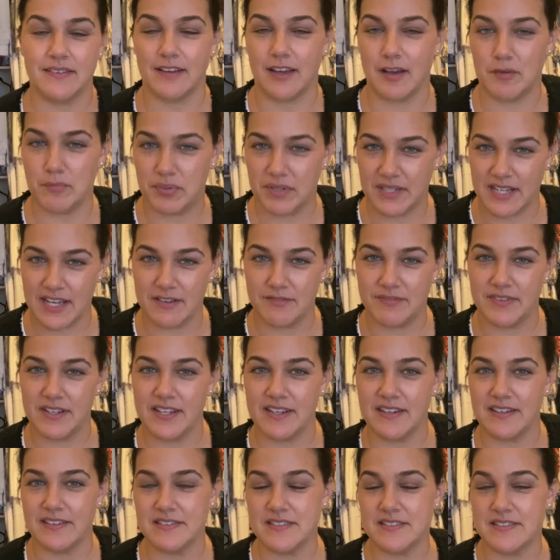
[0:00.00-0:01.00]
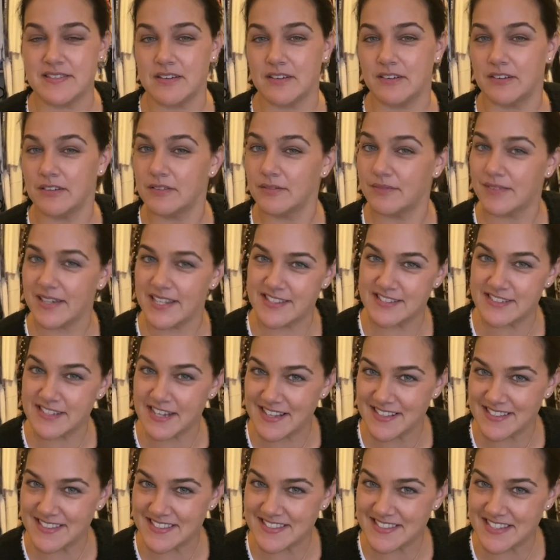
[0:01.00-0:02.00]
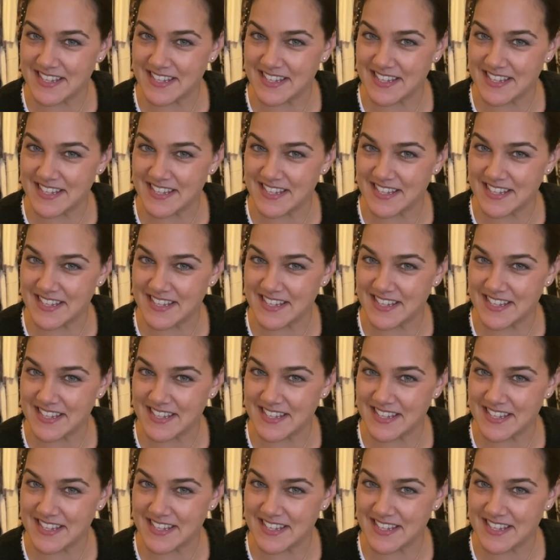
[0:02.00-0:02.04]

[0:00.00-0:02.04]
I put out videos on Wednesdays and